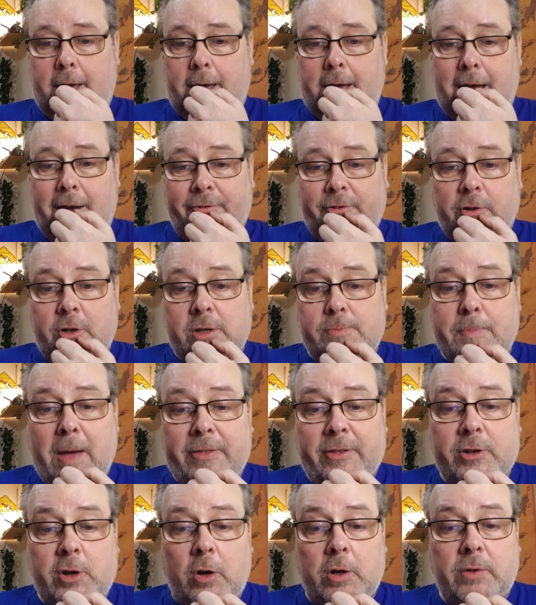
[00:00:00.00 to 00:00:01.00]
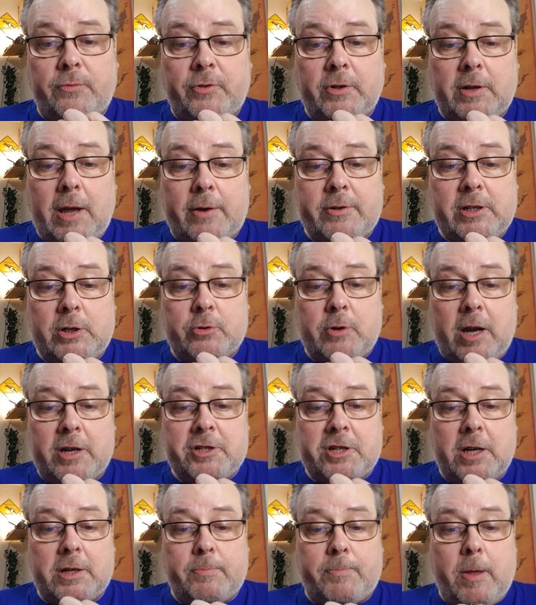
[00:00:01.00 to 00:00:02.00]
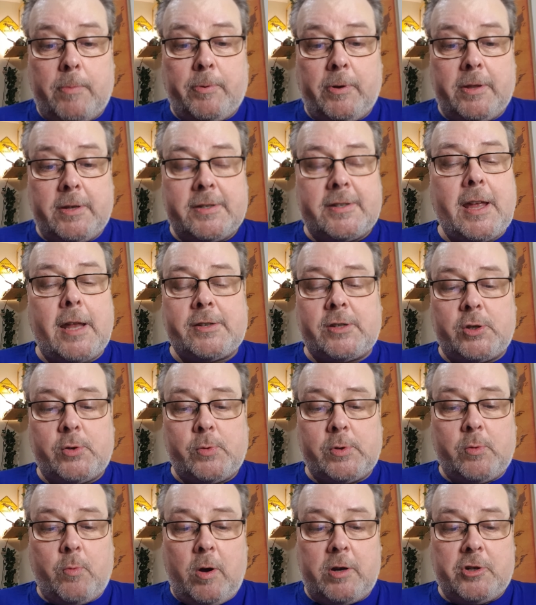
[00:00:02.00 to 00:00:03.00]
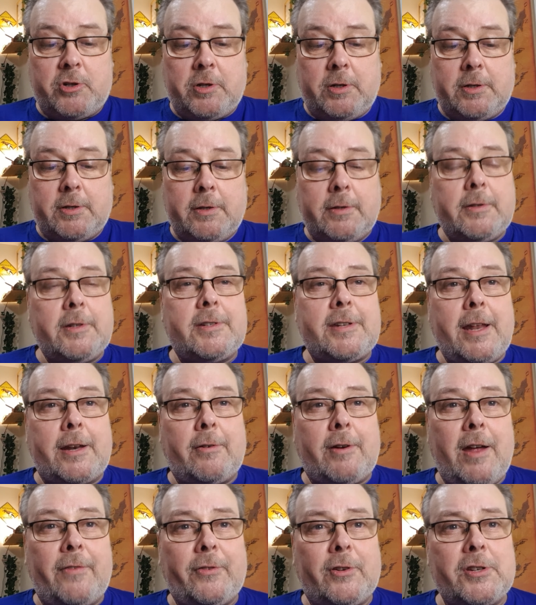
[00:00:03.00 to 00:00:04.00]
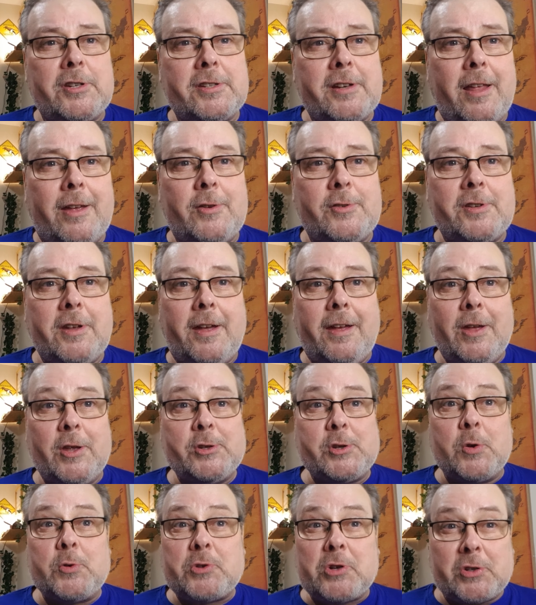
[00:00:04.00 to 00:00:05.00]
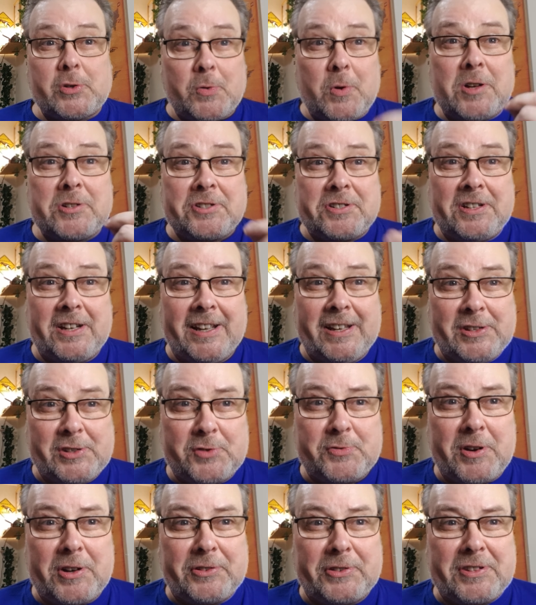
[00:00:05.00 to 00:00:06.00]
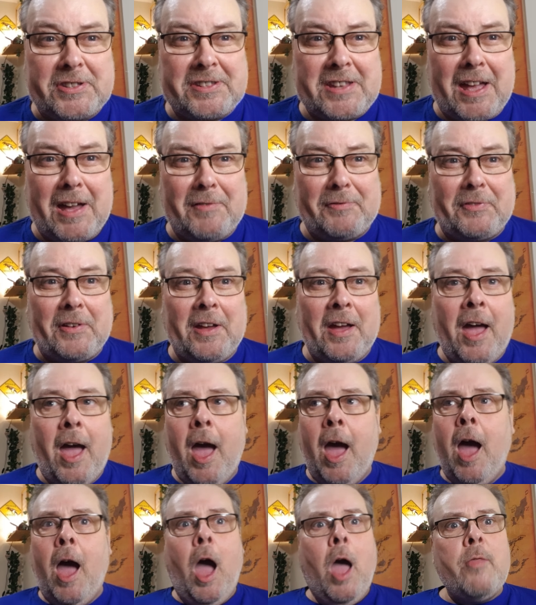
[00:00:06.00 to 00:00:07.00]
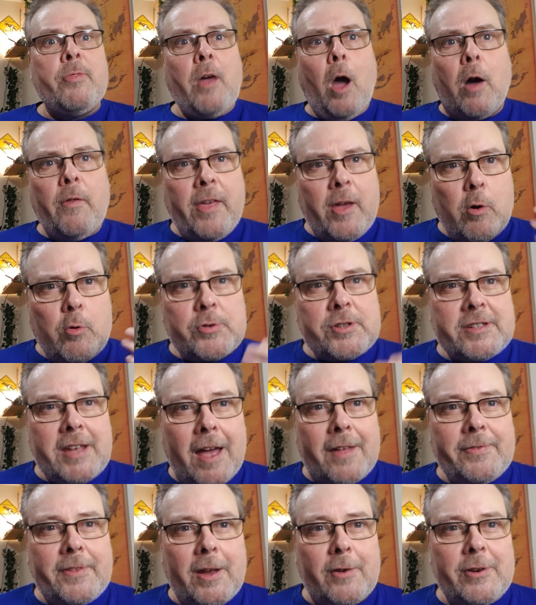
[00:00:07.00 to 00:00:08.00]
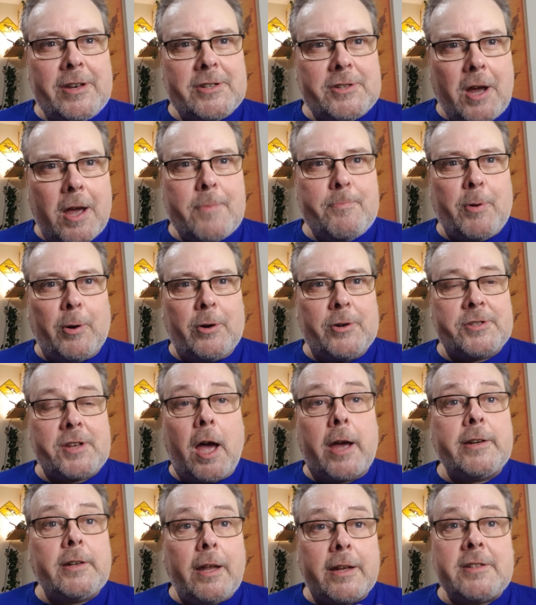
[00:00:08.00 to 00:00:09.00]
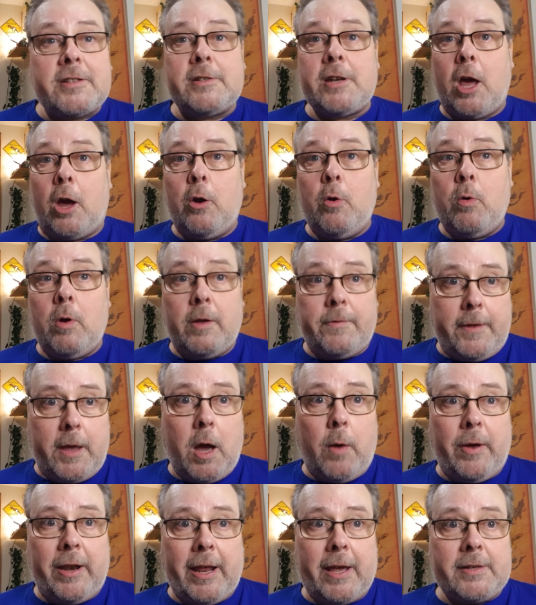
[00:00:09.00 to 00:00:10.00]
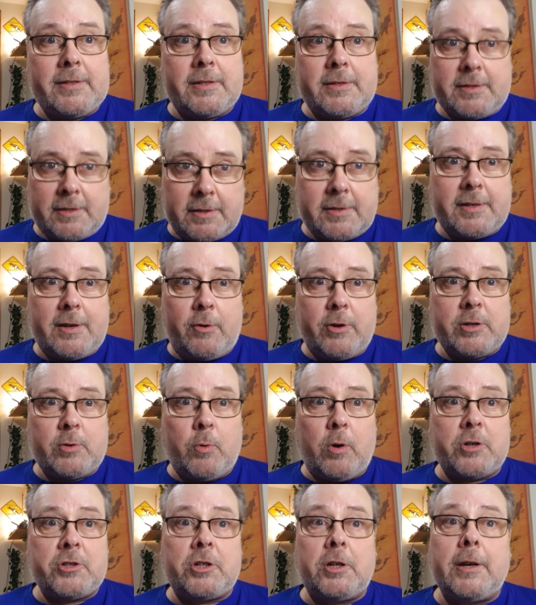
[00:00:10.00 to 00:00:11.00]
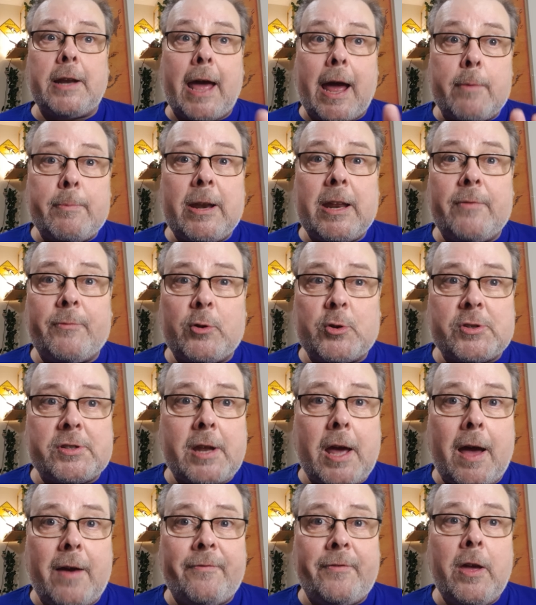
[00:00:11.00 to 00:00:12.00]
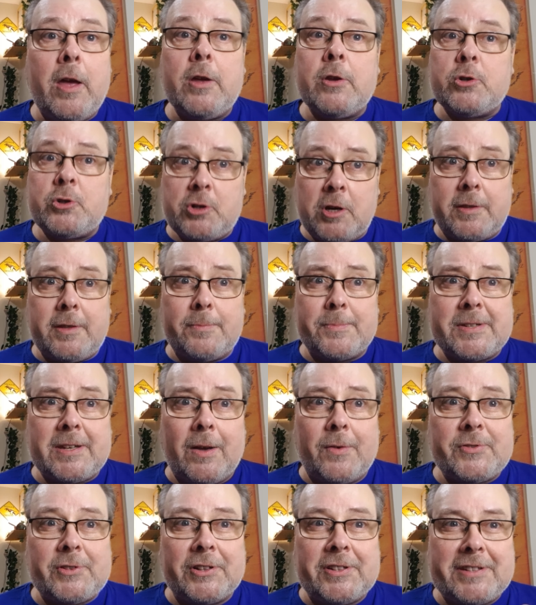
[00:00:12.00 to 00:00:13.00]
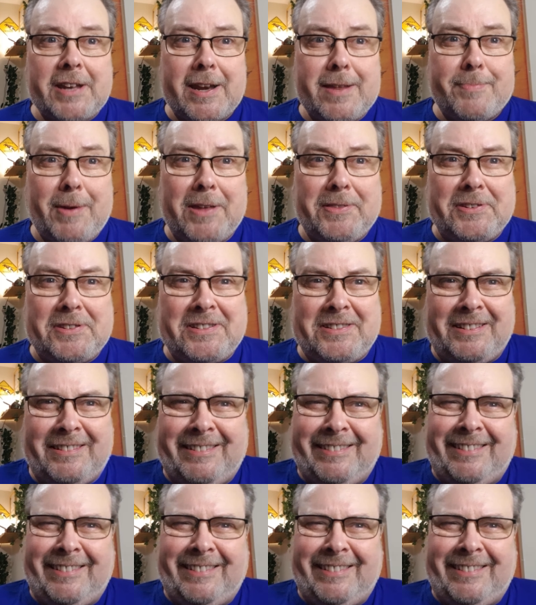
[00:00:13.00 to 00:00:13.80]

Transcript: After its methodology for counting transgender people in the census was questioned, the Telegraph can disclose. So just questioning it has triggered the staff. Are they all sat there in diapers? I'd like to know, at the ONS, is a serious question, how many of your staff shit themselves on a daily basis?